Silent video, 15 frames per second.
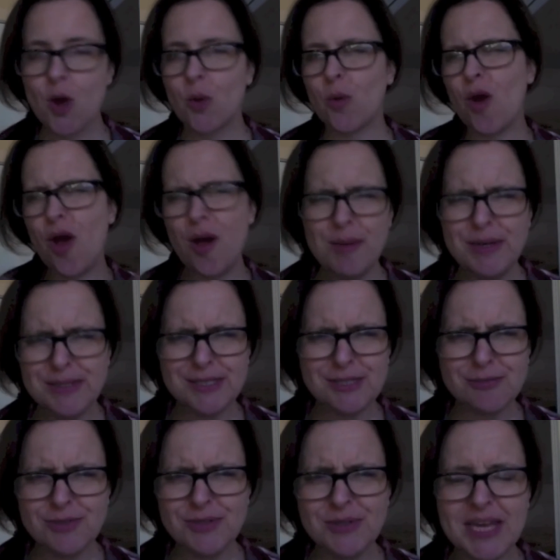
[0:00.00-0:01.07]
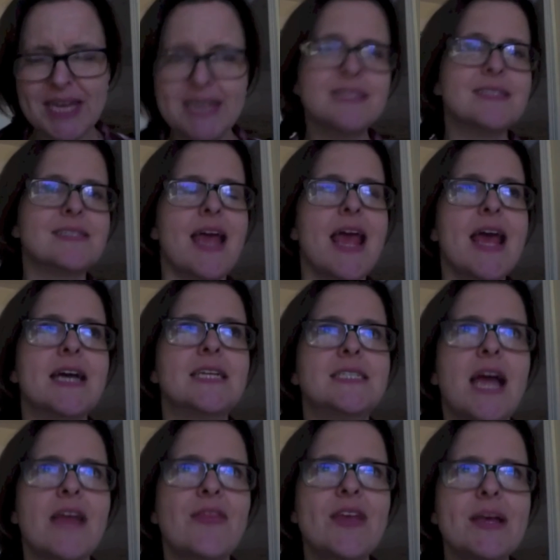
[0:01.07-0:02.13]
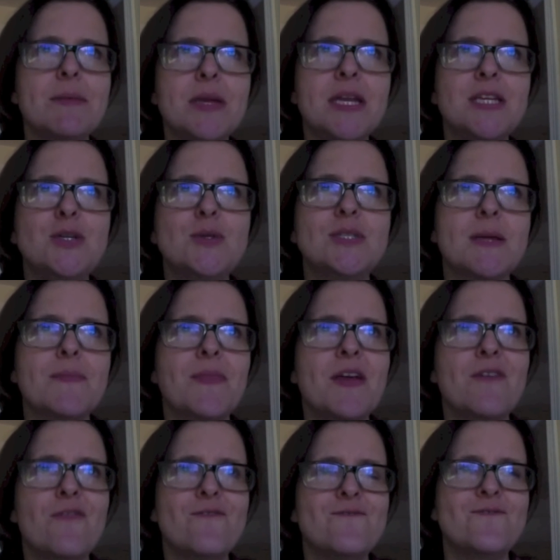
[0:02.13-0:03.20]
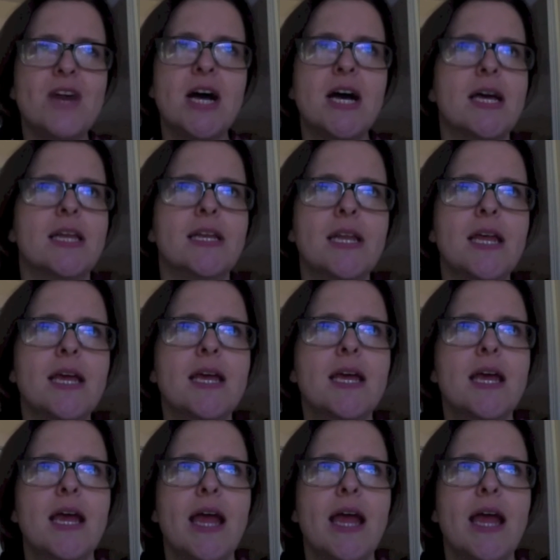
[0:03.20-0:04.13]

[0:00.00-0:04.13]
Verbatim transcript: We're almost through this and I think I'm going to do something fun